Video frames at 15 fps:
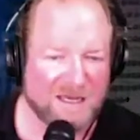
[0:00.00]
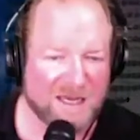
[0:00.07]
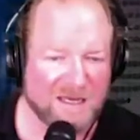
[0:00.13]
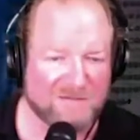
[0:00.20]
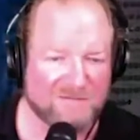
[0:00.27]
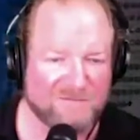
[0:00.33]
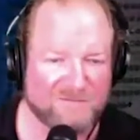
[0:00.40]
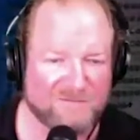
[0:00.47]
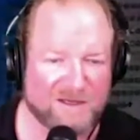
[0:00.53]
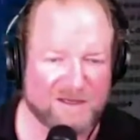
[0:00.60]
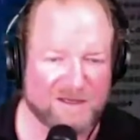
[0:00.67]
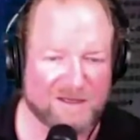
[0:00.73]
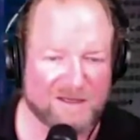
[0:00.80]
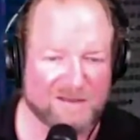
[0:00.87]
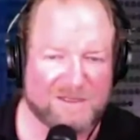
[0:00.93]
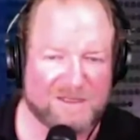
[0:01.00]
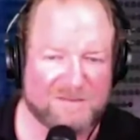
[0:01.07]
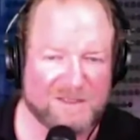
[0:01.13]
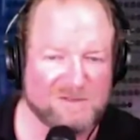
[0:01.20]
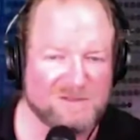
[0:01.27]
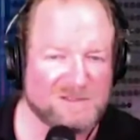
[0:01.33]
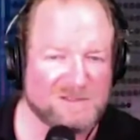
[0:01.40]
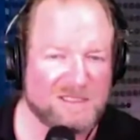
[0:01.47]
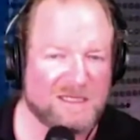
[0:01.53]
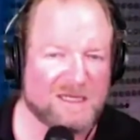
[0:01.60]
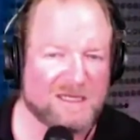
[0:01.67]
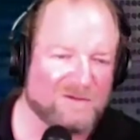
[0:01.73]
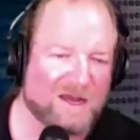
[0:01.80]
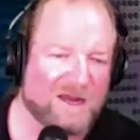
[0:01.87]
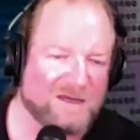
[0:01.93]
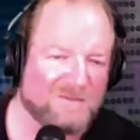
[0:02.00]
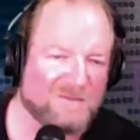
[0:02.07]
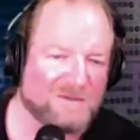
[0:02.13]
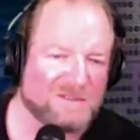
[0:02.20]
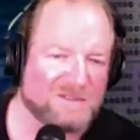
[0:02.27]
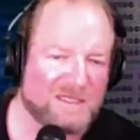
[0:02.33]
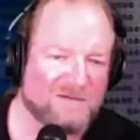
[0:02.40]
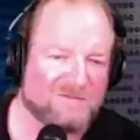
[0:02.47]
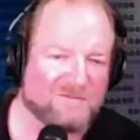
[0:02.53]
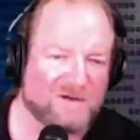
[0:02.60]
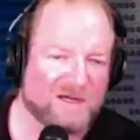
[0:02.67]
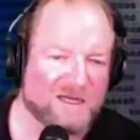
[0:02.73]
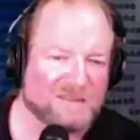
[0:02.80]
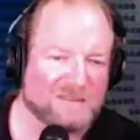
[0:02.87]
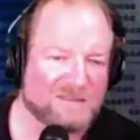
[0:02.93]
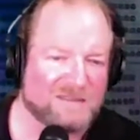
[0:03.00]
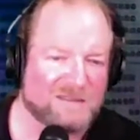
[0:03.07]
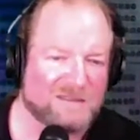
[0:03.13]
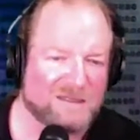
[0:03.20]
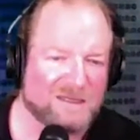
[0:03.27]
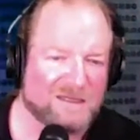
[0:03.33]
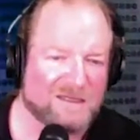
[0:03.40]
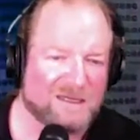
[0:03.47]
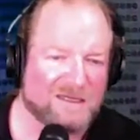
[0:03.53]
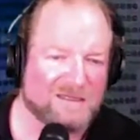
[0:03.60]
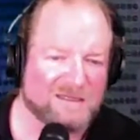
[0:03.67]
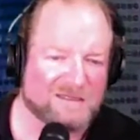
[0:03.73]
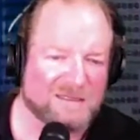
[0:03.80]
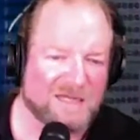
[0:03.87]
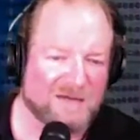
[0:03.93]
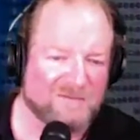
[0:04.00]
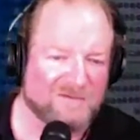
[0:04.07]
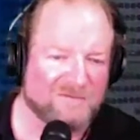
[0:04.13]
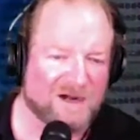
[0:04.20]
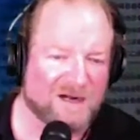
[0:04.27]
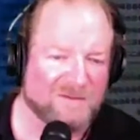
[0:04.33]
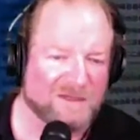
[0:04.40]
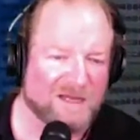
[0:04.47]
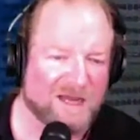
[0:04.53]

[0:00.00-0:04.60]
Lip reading: kind of am interested in, how do you perceive risk in this kind of environment?